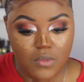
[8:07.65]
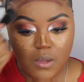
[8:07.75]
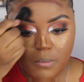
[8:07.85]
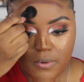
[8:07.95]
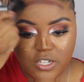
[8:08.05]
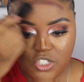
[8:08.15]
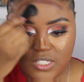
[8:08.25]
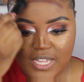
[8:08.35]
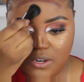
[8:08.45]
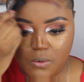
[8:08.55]

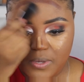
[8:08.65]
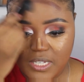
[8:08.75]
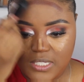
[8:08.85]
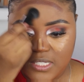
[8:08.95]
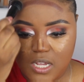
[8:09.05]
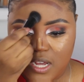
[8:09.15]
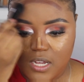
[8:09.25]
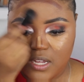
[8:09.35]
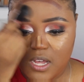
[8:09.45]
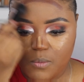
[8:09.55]
brushes that always
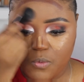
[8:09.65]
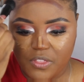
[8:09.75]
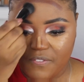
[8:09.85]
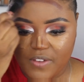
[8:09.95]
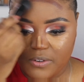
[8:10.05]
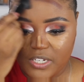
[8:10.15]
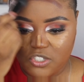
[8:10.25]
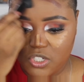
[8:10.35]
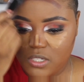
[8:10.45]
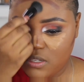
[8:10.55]
uh, come with a
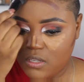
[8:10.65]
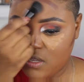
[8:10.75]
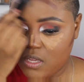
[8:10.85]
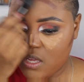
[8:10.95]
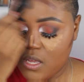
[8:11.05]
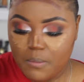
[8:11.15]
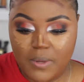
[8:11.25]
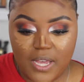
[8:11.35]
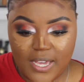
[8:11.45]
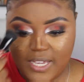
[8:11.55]
foundation.
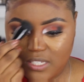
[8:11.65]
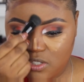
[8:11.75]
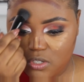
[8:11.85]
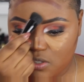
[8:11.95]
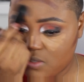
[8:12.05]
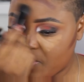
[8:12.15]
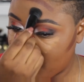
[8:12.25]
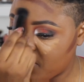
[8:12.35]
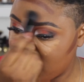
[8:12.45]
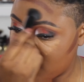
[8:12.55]
But I guess, you know, you'll
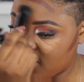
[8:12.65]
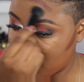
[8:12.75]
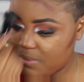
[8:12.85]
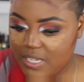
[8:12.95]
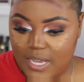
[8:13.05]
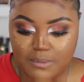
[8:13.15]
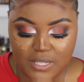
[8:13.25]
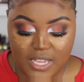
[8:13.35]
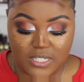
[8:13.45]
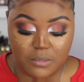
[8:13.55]
probably see it sometimes.
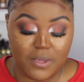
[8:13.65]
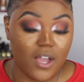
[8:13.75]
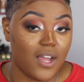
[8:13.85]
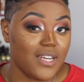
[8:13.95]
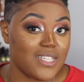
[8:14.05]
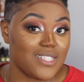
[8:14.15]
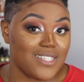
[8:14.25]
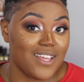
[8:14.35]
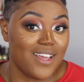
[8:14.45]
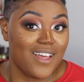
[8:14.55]
And to be
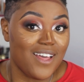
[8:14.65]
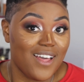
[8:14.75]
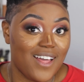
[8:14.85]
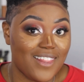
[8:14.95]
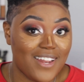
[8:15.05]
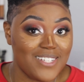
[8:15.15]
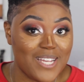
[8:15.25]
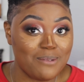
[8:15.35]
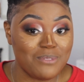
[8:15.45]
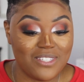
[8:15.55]
honest, a lot of
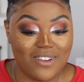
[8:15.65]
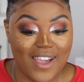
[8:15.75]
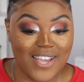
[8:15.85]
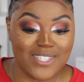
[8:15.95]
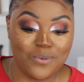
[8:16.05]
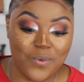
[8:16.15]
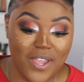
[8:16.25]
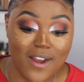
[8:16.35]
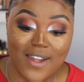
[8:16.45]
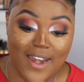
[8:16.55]
times, you guys,
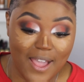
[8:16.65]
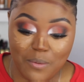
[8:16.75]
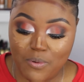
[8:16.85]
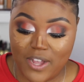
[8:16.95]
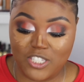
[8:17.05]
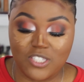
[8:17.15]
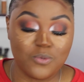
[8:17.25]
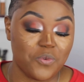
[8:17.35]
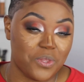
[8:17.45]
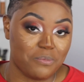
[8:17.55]
we are not
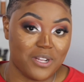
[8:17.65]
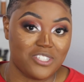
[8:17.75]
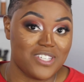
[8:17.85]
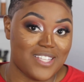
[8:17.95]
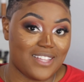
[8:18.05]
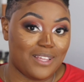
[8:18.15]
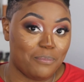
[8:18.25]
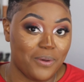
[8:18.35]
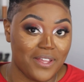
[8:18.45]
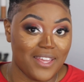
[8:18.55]
impressed with the brushes that they
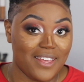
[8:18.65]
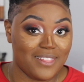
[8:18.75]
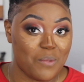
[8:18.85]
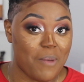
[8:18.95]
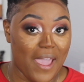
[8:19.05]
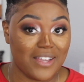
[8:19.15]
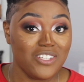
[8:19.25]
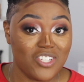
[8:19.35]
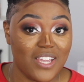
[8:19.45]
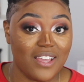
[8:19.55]
put in the
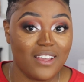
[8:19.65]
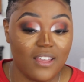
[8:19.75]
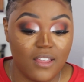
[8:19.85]
packaging,